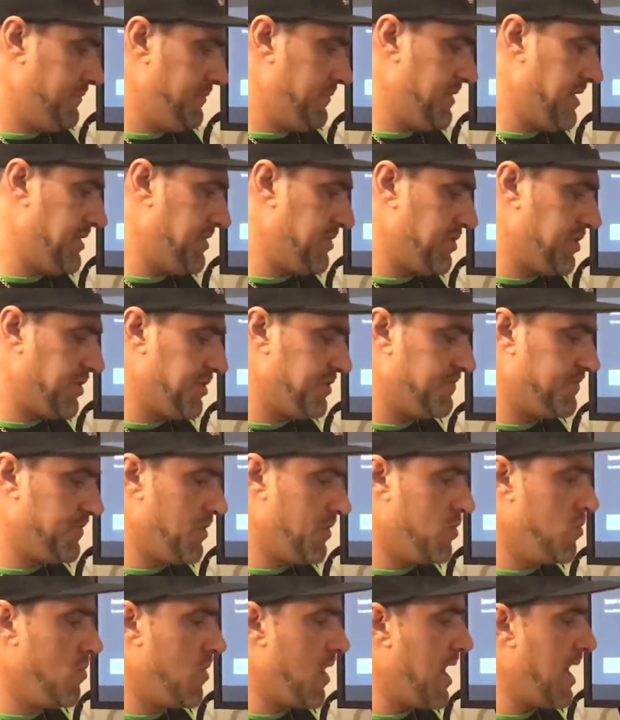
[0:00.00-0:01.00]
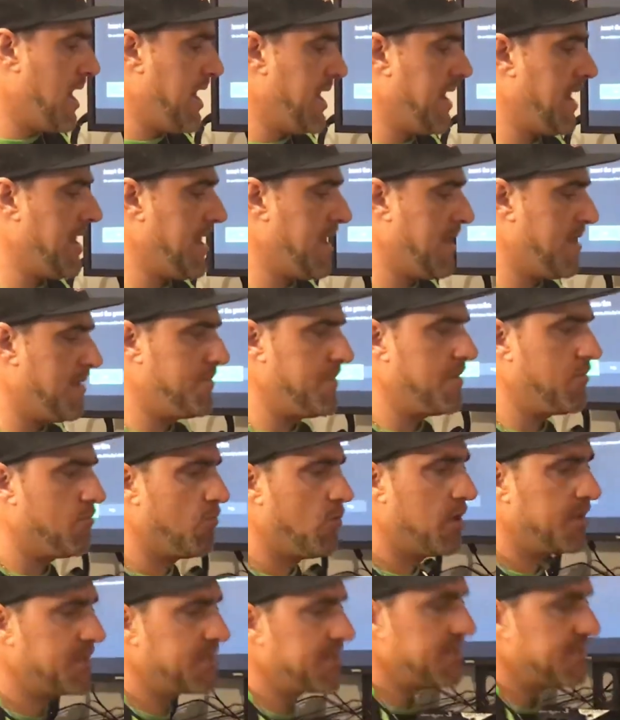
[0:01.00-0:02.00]
this is who I am
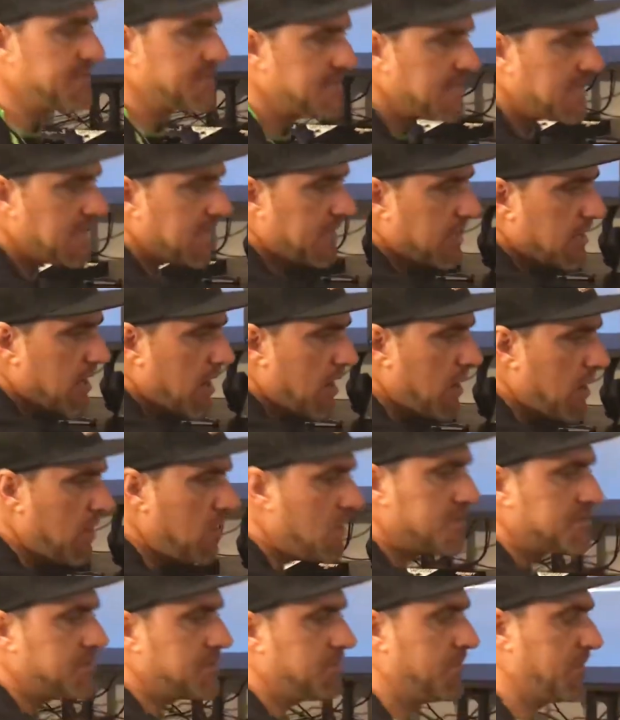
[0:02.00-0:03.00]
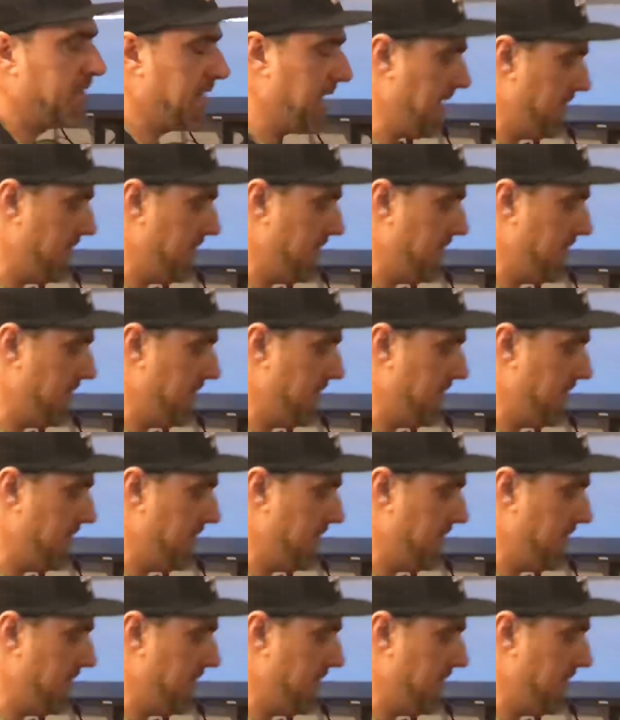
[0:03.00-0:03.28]
and what this thing cost. I'm going to